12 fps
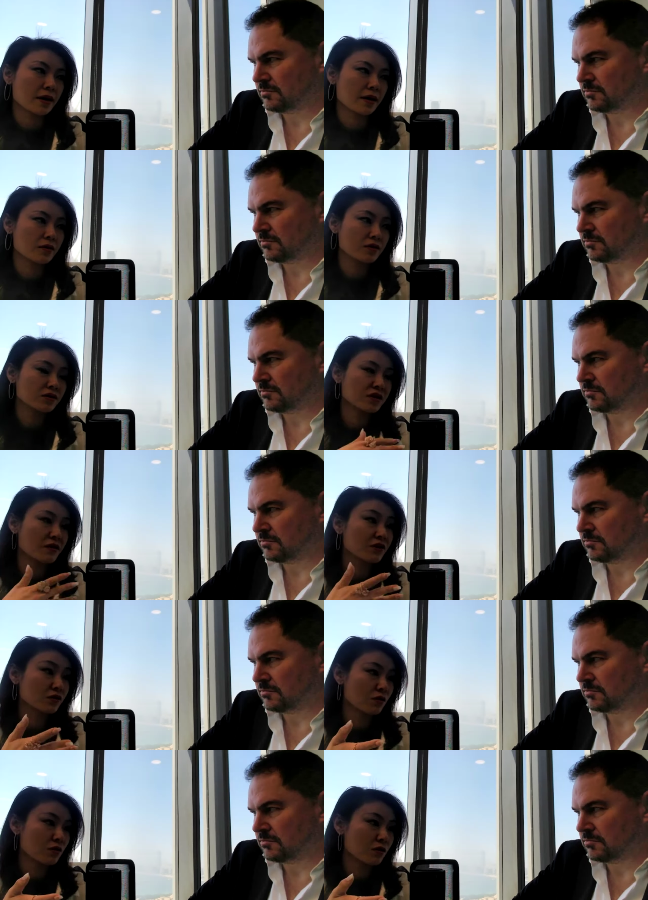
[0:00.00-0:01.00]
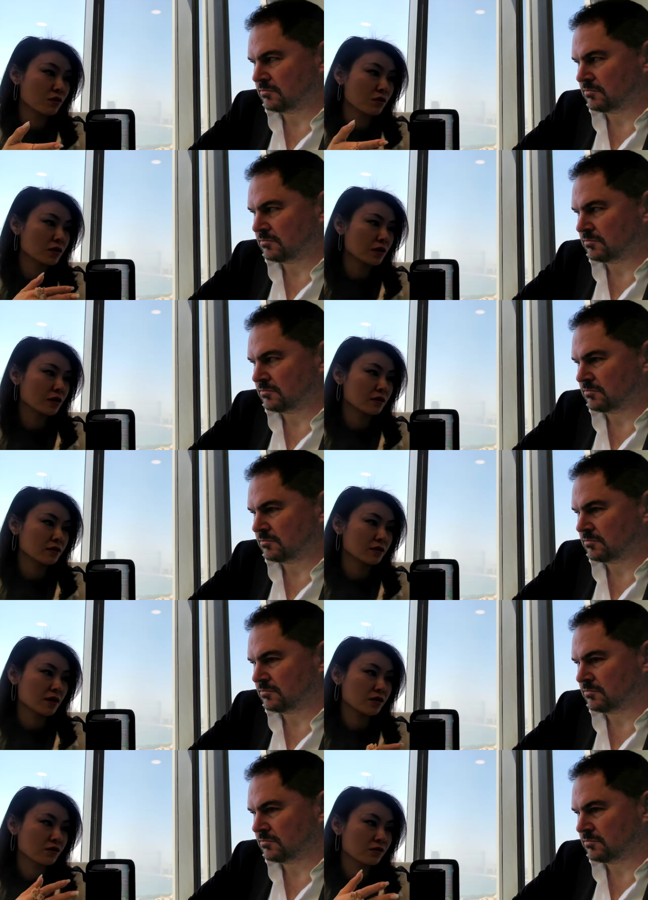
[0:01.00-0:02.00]
Speaker 1: like, you know, Salvador and then
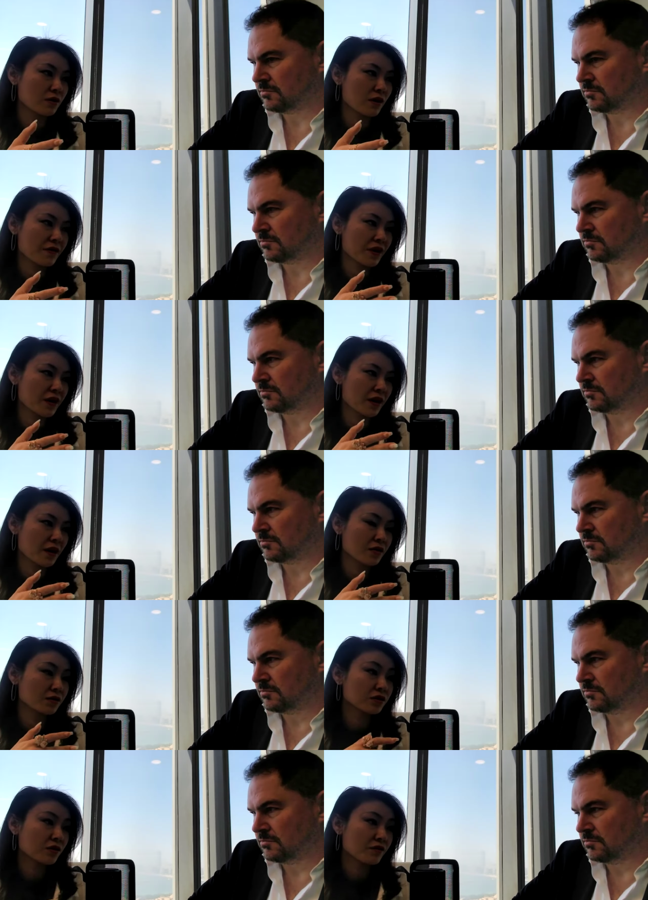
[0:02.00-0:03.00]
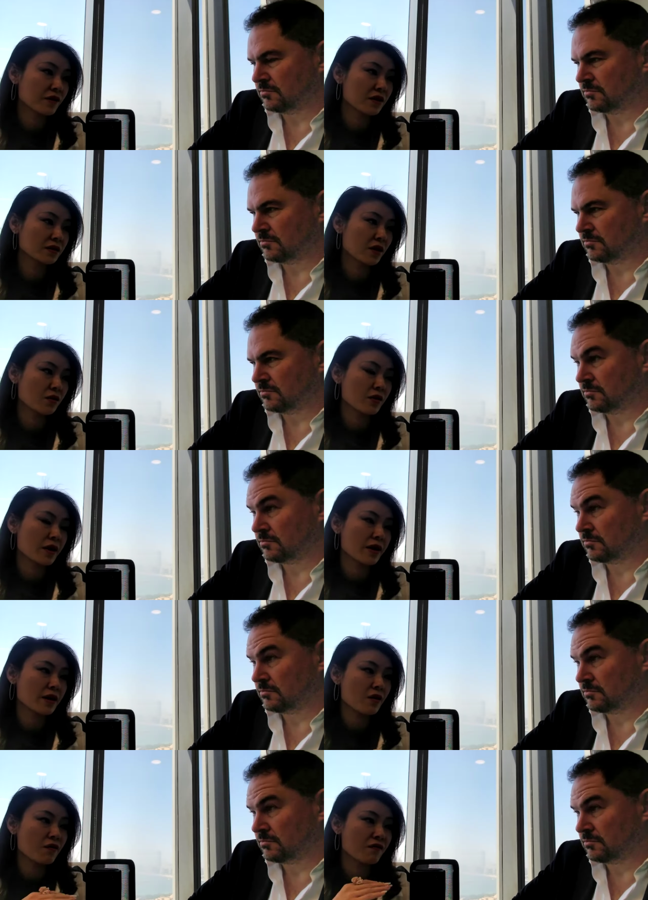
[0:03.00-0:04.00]
Central Africa, those sort of things, they
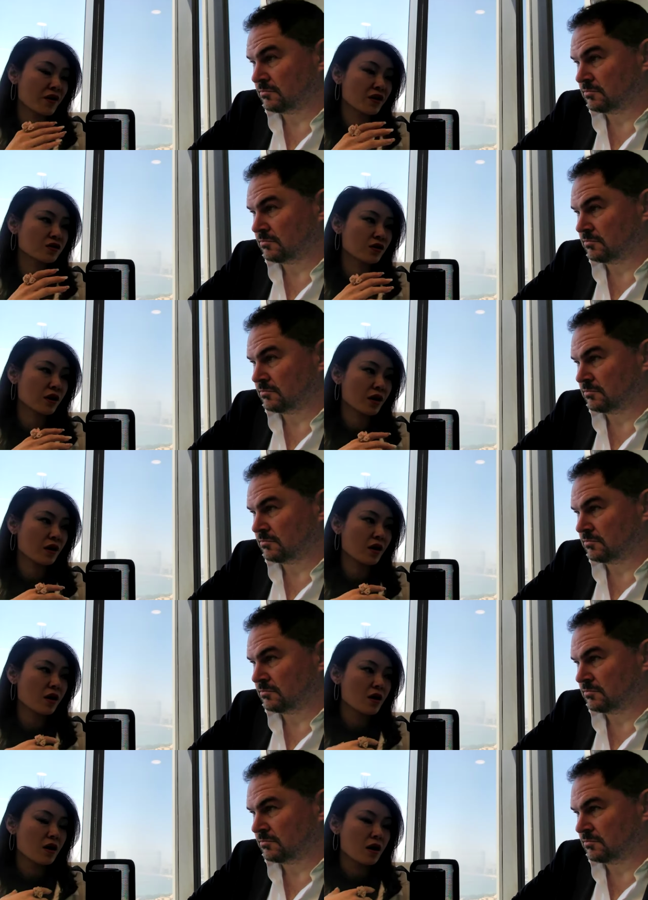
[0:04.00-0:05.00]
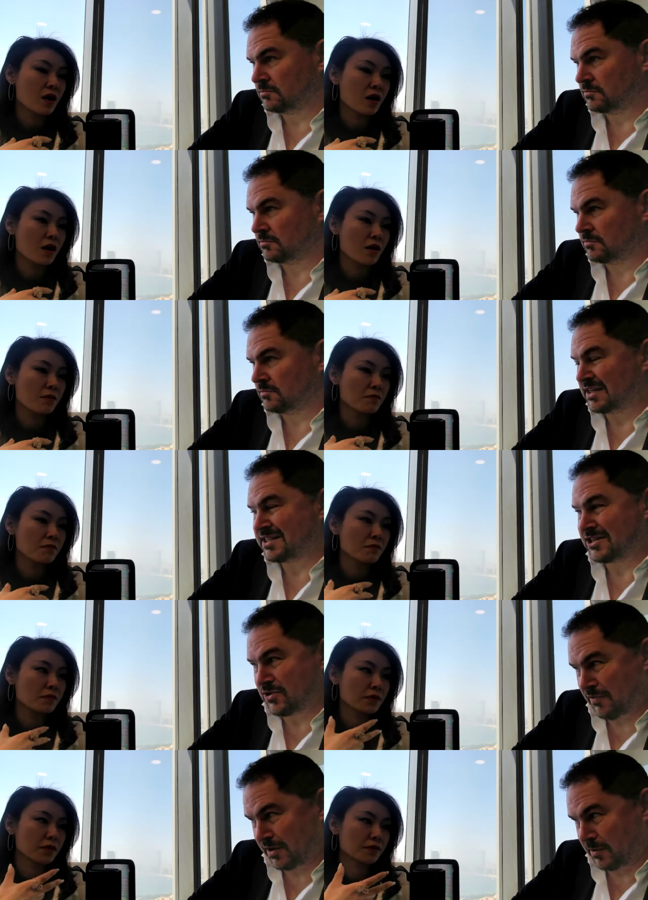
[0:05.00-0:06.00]
already officially, um. Like
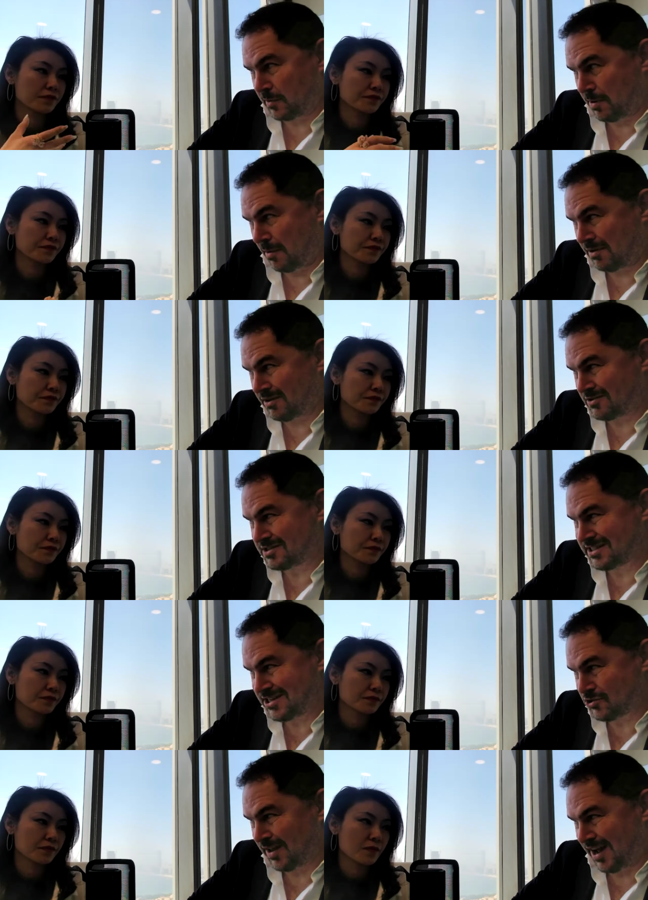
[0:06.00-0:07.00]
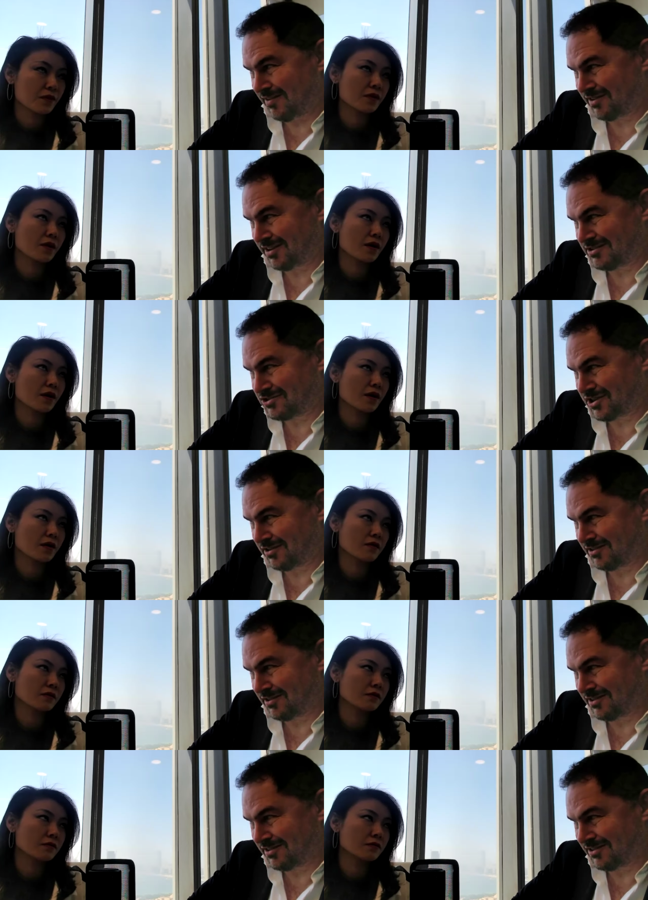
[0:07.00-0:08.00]
Central
Speaker 2: African Republic or Central Africa in
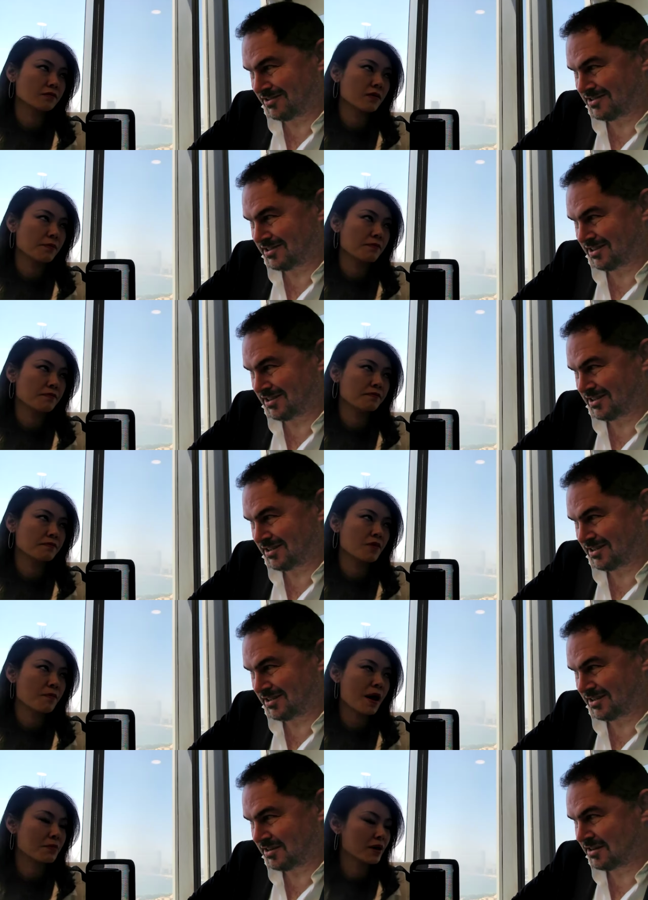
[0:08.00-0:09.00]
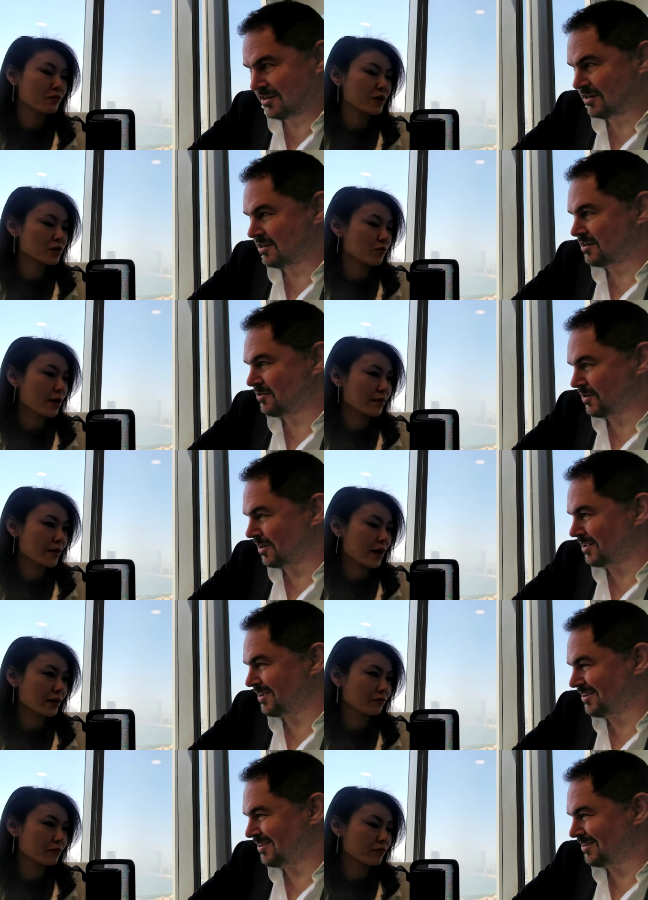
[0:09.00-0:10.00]
general?
Speaker 1: Re- Republic, which one,
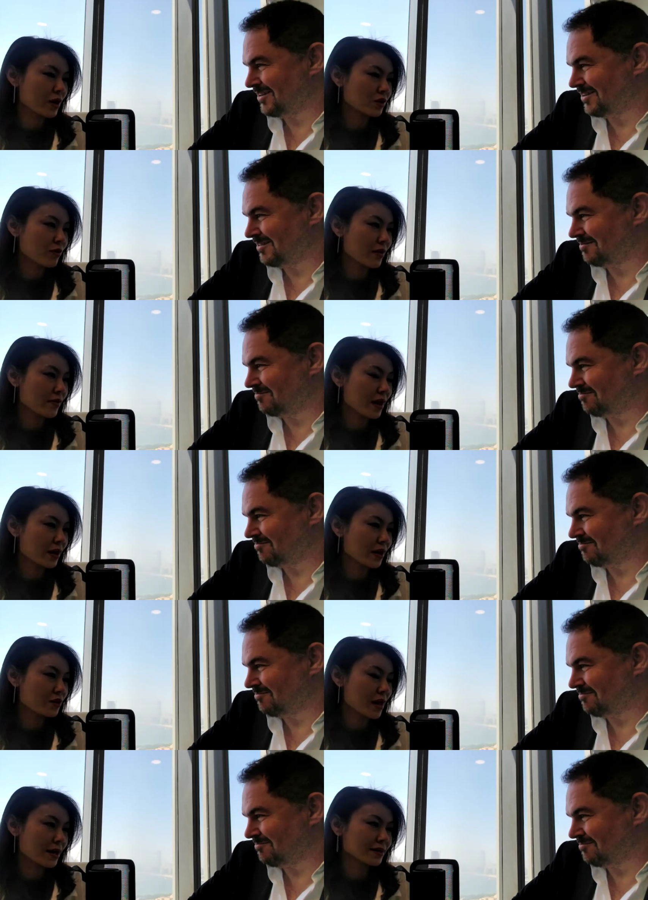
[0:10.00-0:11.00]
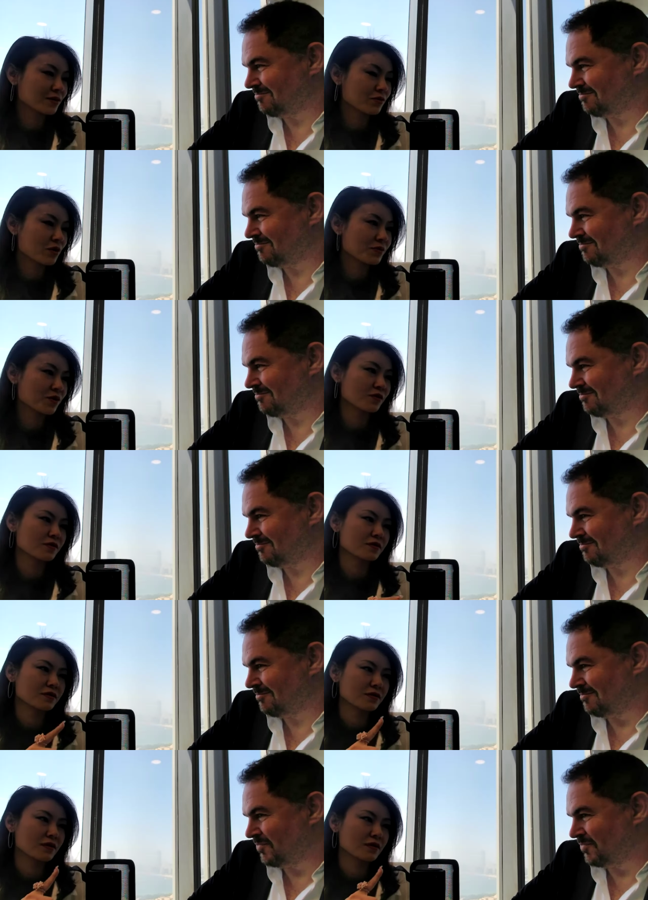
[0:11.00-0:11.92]
Really? which one that legalized crypto?